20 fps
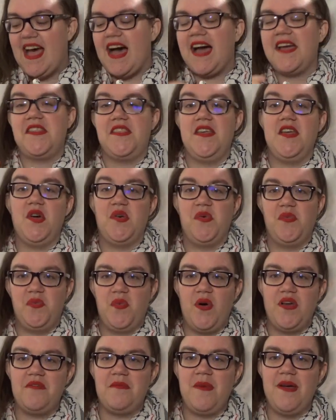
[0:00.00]
I think
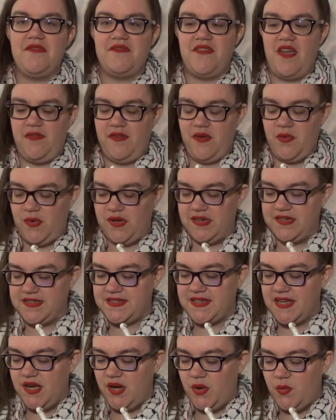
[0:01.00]
one of my favorite
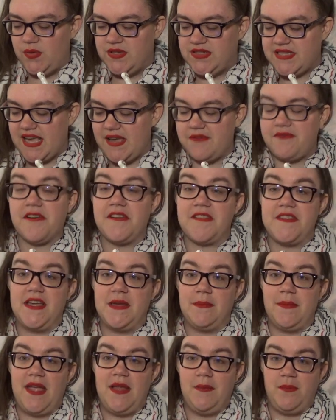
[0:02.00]
ones was
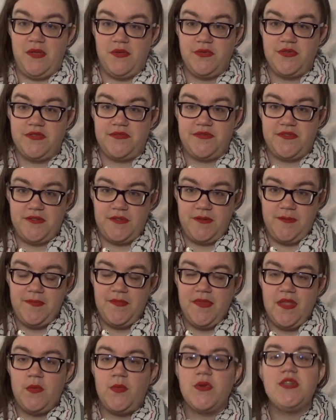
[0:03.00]
Everything Made Beautiful,
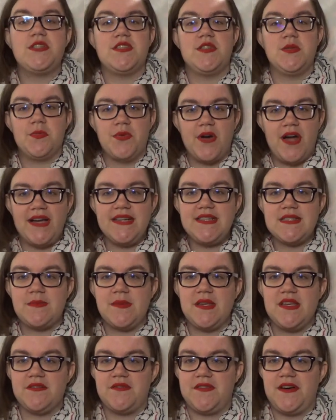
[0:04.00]
which surprised
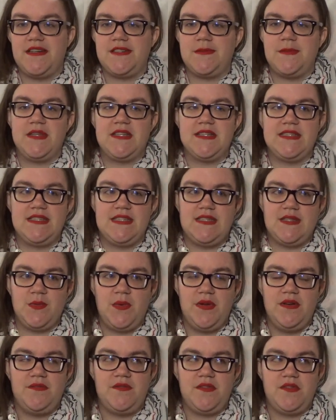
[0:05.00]
me at first, because it's
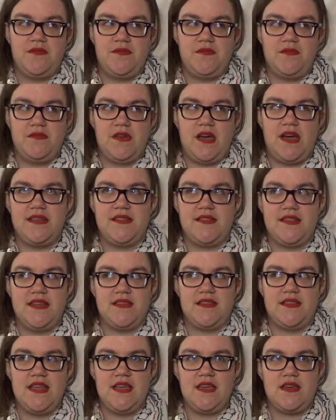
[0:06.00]
one of the, I
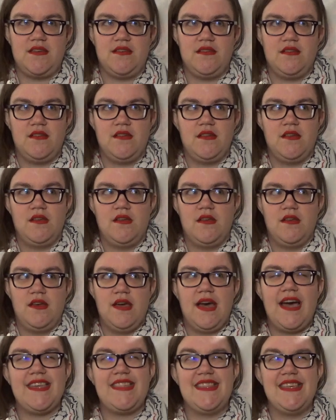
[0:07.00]
think
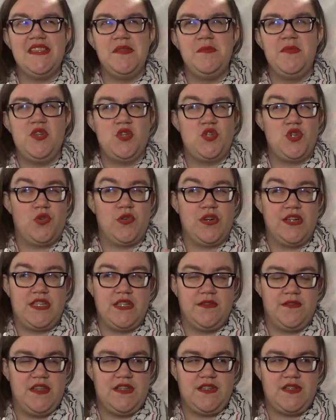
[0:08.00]
the majority
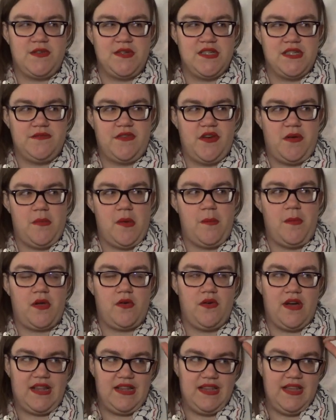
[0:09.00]
of these stories, if I remember
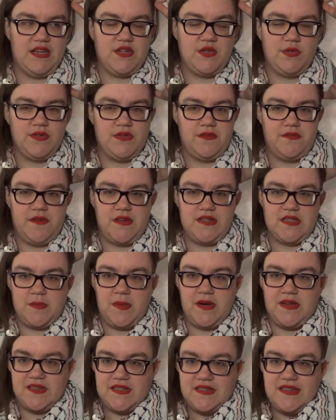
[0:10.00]
correctly, are told in first
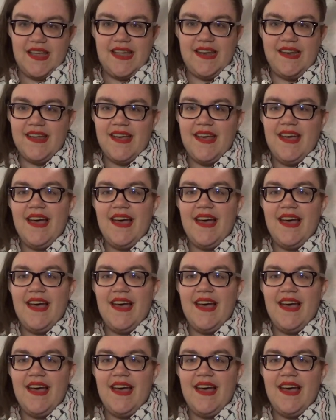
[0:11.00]
person, and